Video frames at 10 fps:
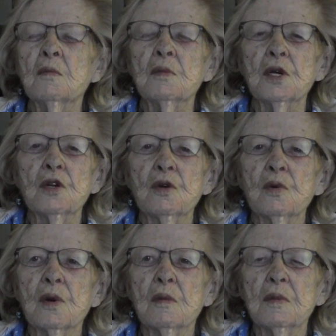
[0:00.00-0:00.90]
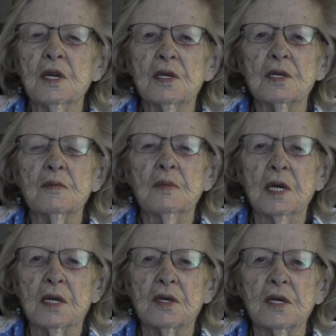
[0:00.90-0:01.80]
but you were
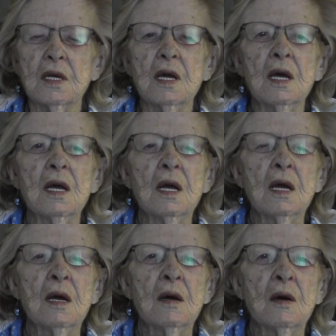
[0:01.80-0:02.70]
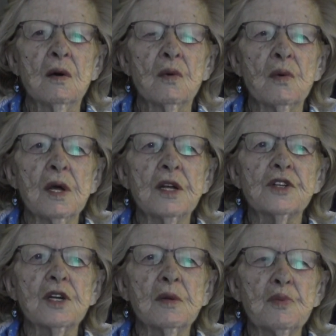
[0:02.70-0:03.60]
mixing
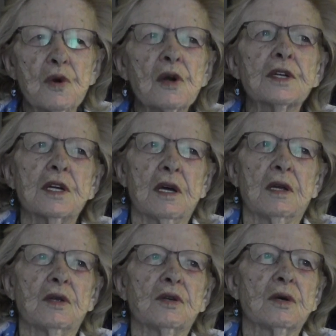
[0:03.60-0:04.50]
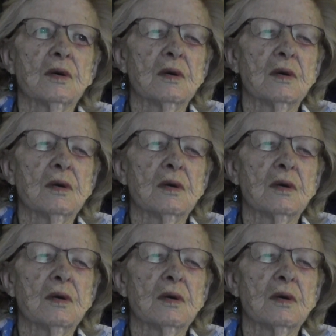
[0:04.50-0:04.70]
rich and poor kids.